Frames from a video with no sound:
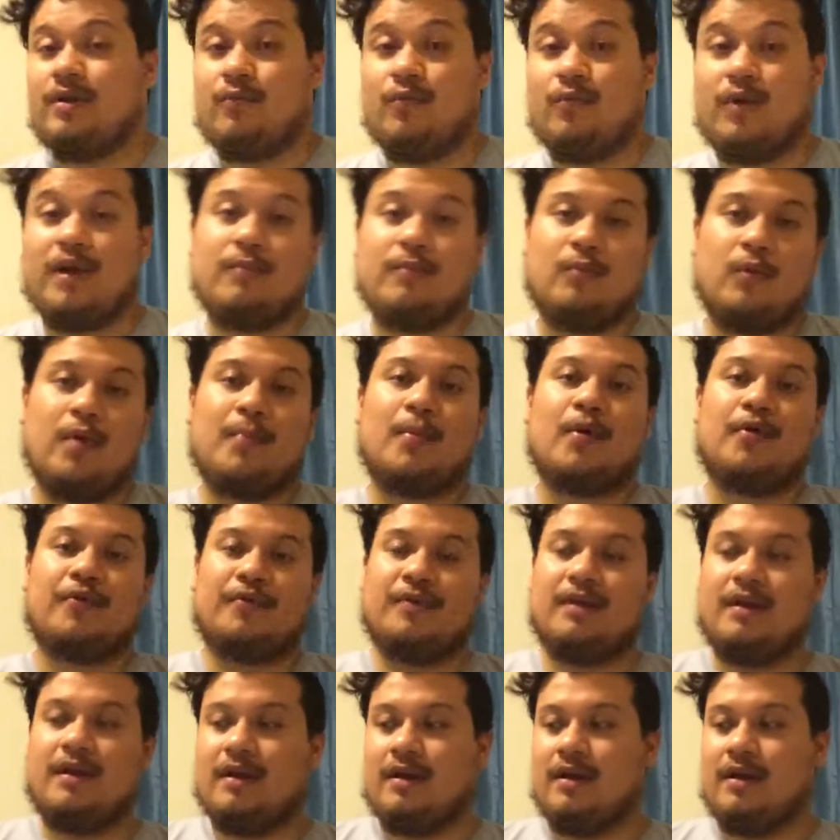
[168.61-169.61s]
We both
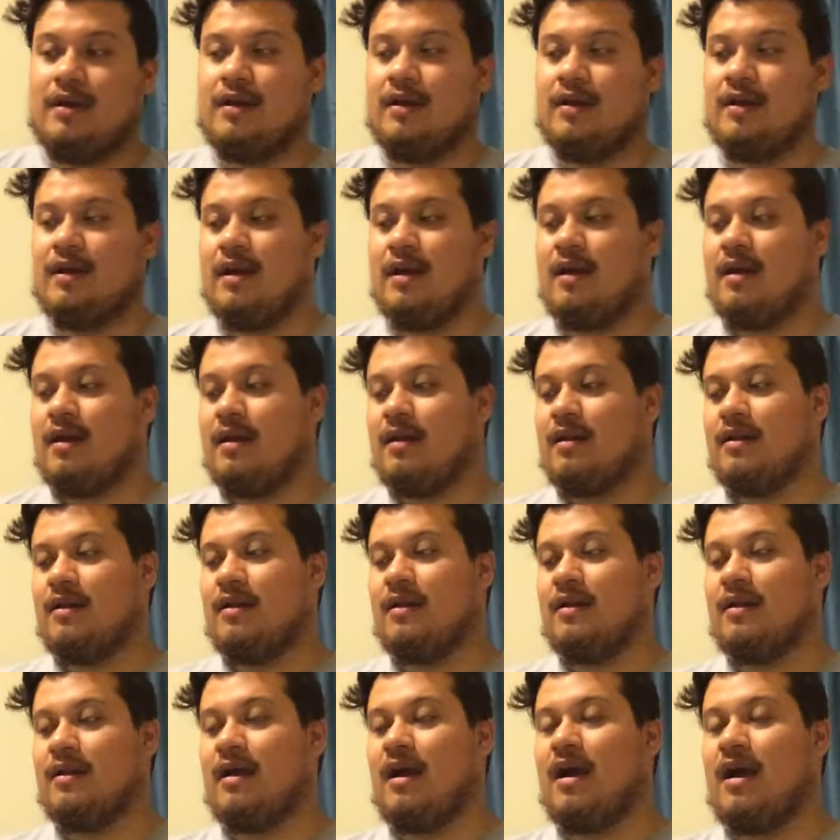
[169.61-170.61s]
did.
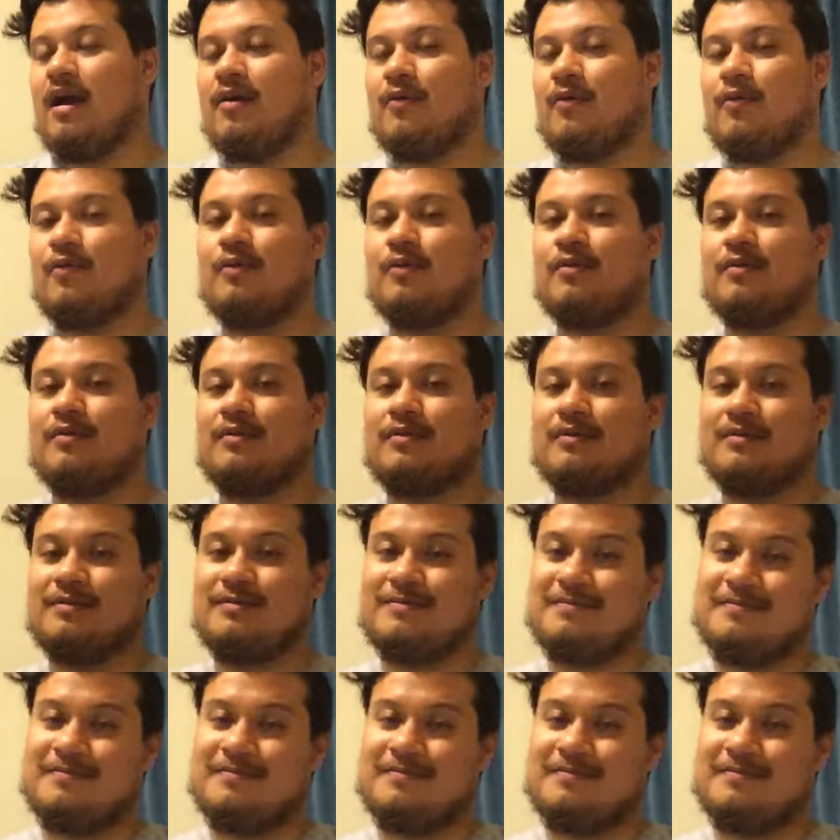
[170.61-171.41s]
And I will